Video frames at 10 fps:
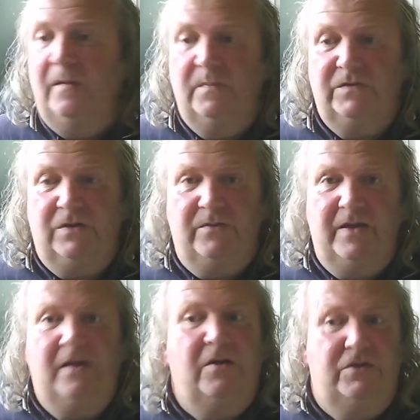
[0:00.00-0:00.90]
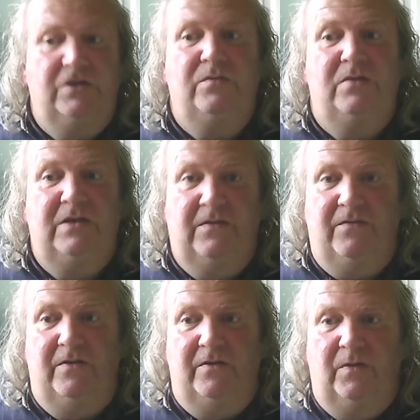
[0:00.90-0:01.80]
Um, so they are totally
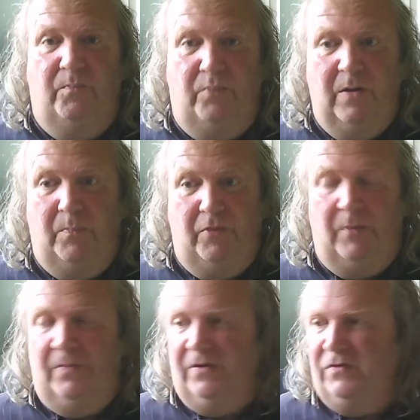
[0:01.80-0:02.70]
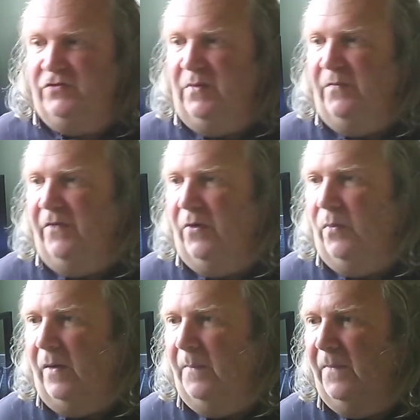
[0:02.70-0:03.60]
different. A, a proper trim
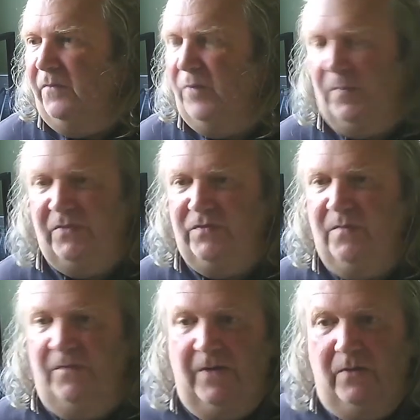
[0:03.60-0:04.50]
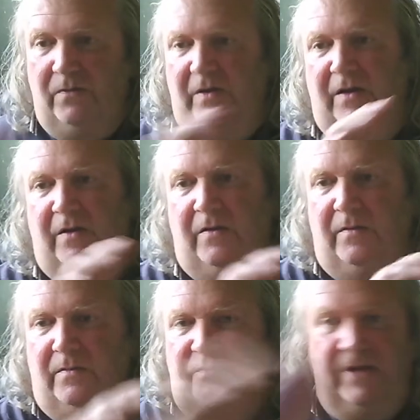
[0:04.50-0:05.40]
phone one, a proper trim phone
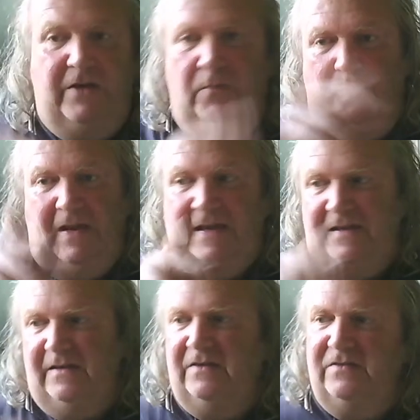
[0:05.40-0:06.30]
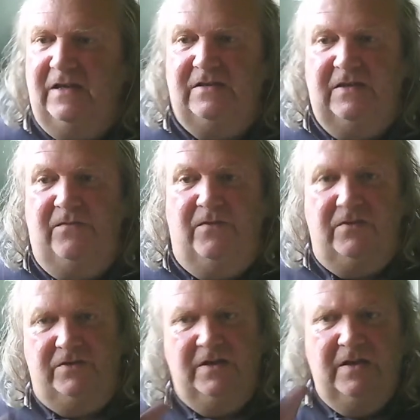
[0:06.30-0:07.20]
uh, dial plate is, is
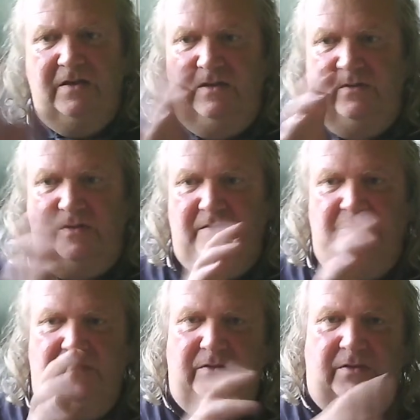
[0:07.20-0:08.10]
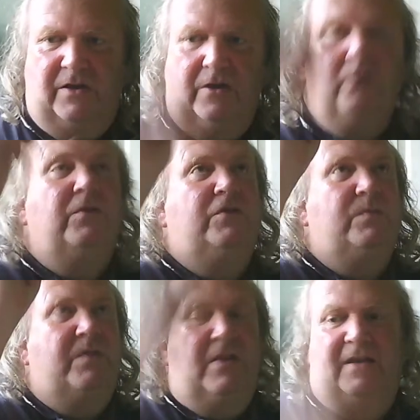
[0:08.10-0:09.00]
different. You can you can hold
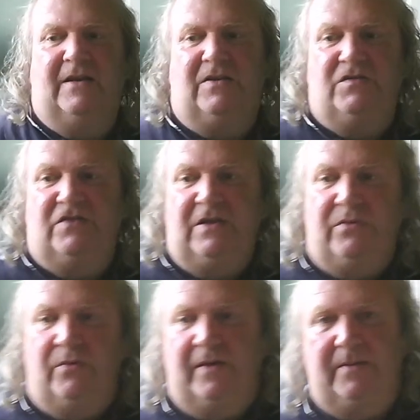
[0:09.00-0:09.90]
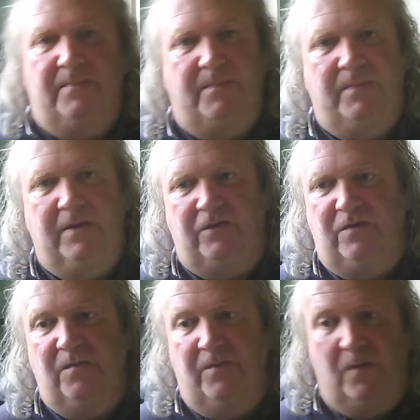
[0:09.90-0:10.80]
it up to the light and see through it.
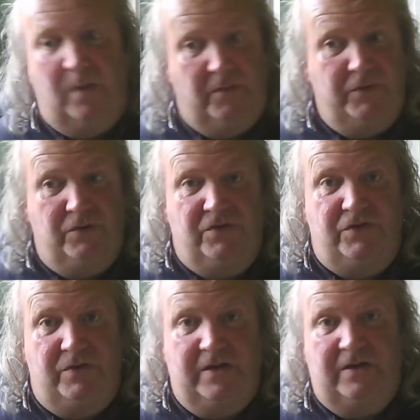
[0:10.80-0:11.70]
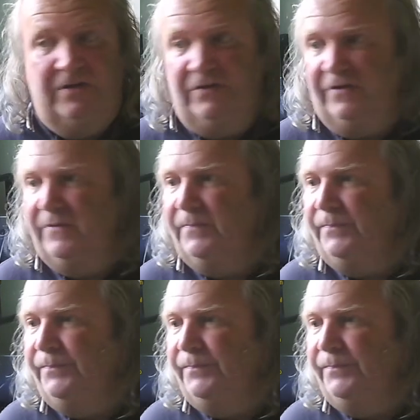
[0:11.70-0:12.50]
A trim phone one, the others you can't.